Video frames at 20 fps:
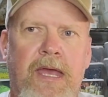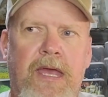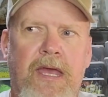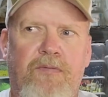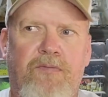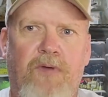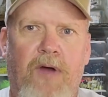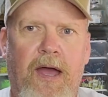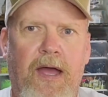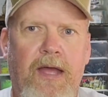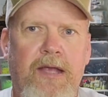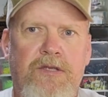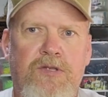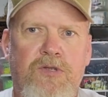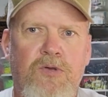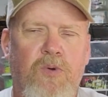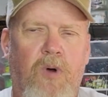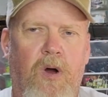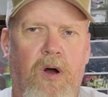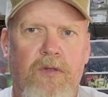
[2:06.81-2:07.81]
If I
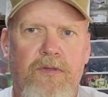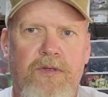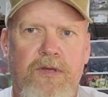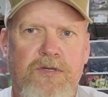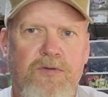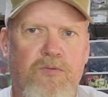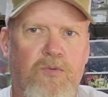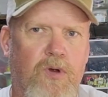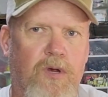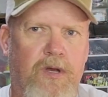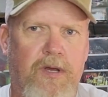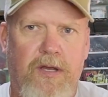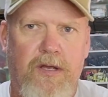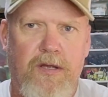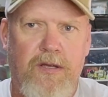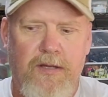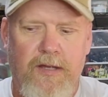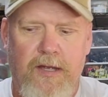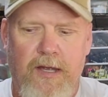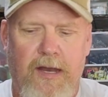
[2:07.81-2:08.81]
do all this work
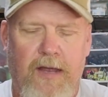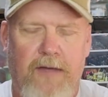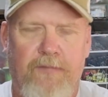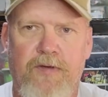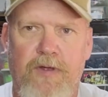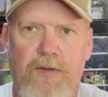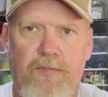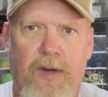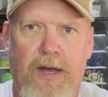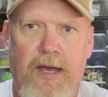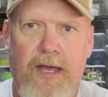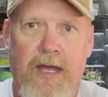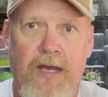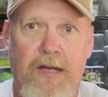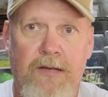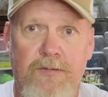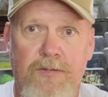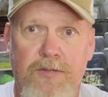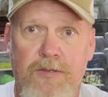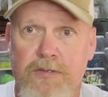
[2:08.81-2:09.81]
and I feed my
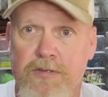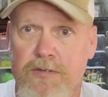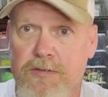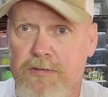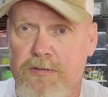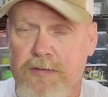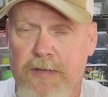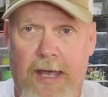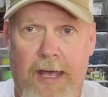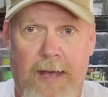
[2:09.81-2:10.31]
animals